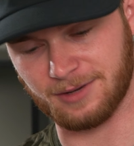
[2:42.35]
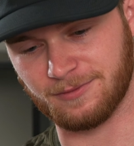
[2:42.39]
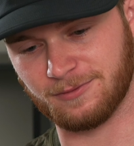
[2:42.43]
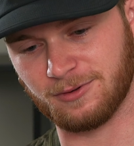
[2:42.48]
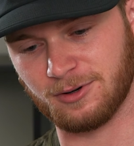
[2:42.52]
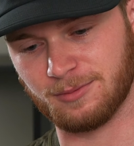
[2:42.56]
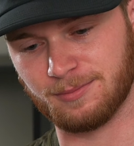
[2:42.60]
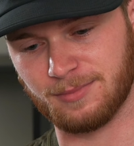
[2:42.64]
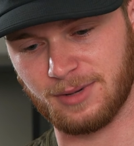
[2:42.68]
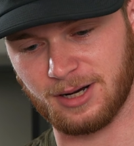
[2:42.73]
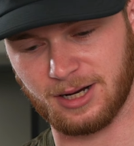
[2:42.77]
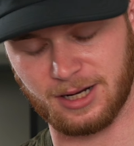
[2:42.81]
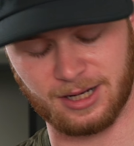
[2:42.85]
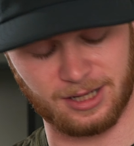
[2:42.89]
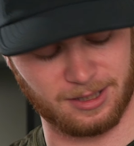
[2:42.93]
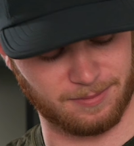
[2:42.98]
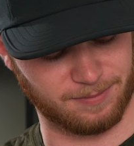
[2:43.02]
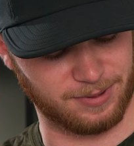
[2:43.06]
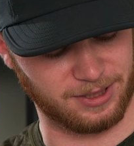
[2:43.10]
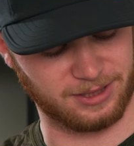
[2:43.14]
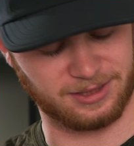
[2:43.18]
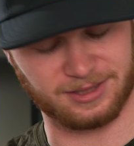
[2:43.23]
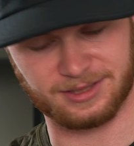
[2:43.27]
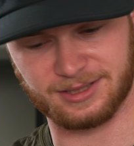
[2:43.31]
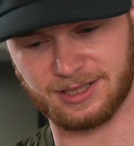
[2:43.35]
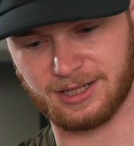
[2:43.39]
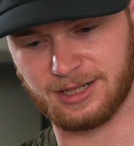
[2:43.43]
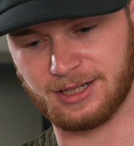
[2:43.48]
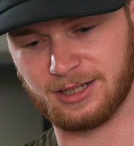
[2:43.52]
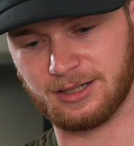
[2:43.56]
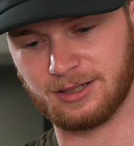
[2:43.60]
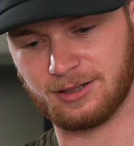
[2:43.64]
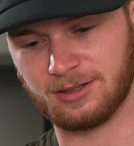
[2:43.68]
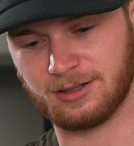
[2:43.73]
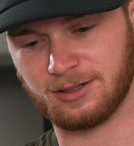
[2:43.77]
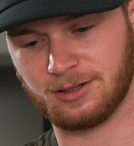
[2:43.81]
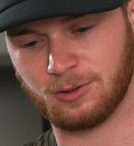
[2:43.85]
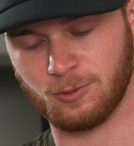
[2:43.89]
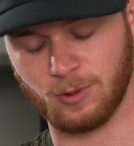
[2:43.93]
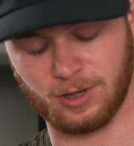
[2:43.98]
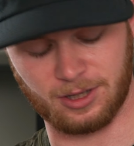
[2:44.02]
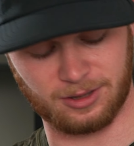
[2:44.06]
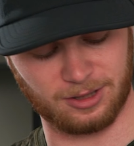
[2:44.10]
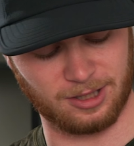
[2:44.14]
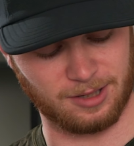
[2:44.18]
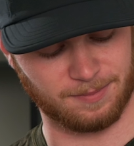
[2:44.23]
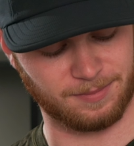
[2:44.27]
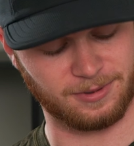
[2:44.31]
from my Peak Design quick
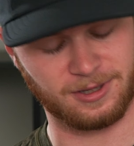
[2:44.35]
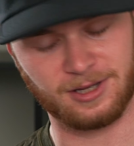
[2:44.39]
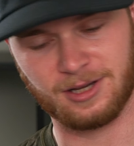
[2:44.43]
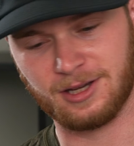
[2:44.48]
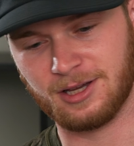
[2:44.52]
clip,